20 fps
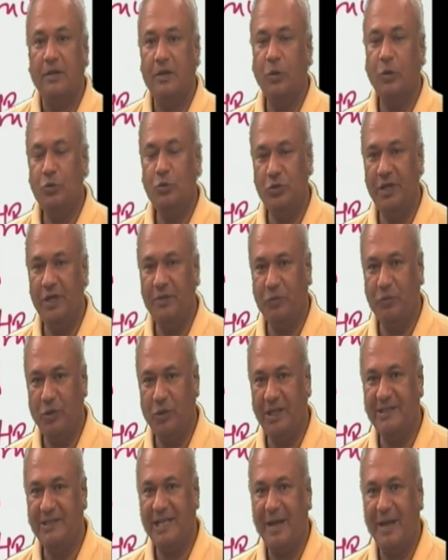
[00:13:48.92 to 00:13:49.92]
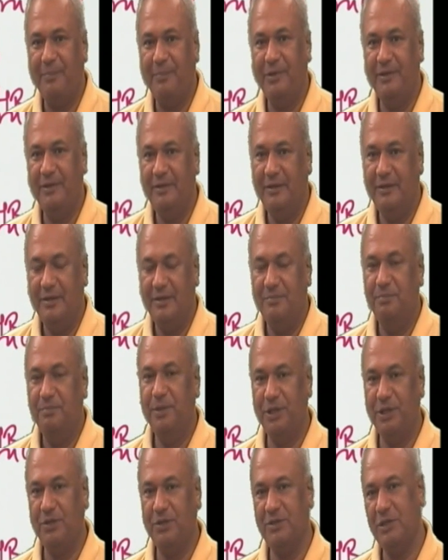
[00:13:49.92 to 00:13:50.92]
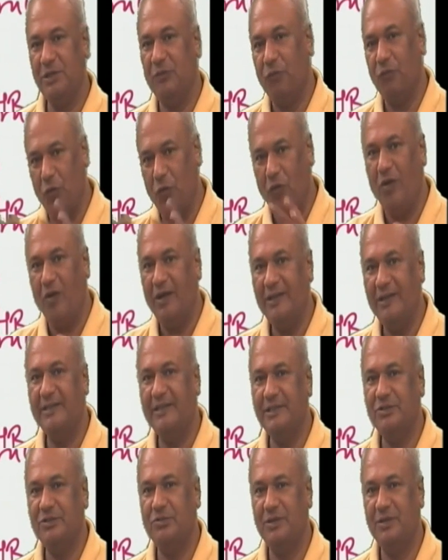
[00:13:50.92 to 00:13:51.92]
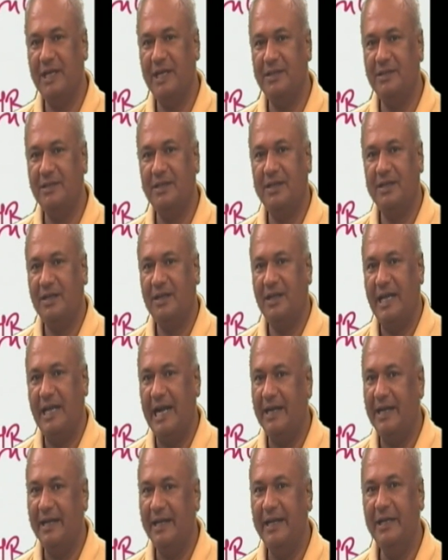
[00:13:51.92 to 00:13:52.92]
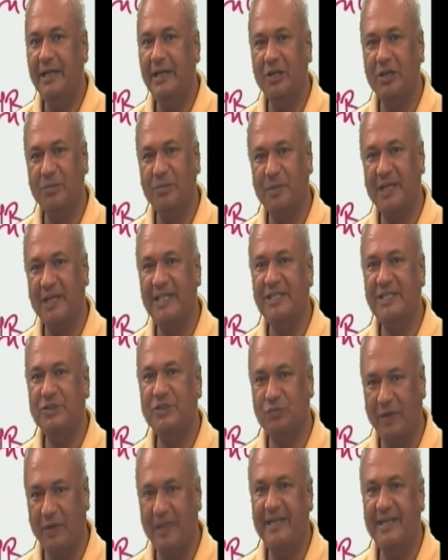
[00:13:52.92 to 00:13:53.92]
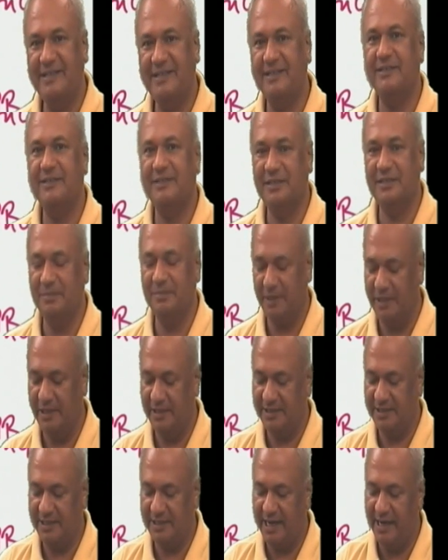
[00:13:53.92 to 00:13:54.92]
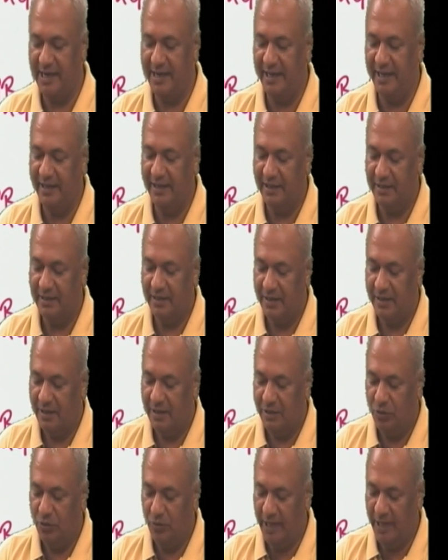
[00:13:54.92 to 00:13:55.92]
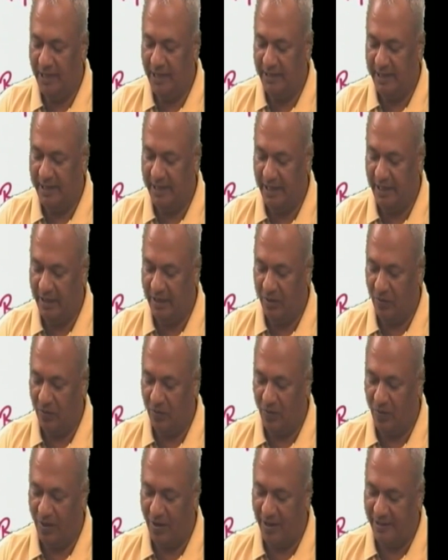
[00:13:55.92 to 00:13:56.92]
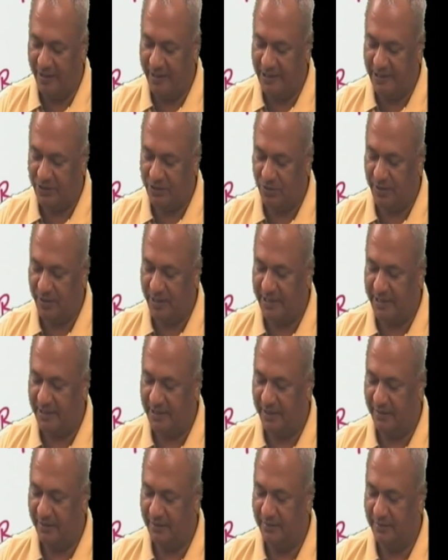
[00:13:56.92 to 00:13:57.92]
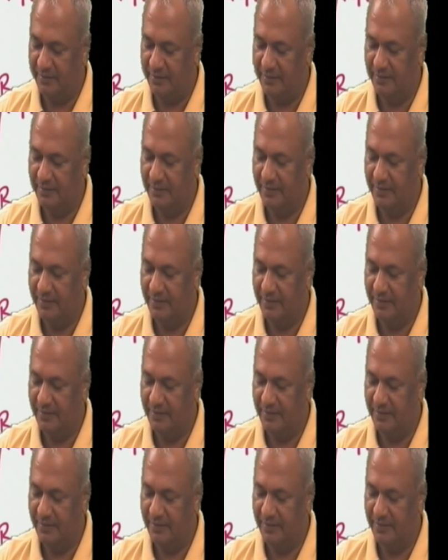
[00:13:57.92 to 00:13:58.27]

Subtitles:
Now today what has happened, because of all this together and enterprise-wide system understanding, you can think all this together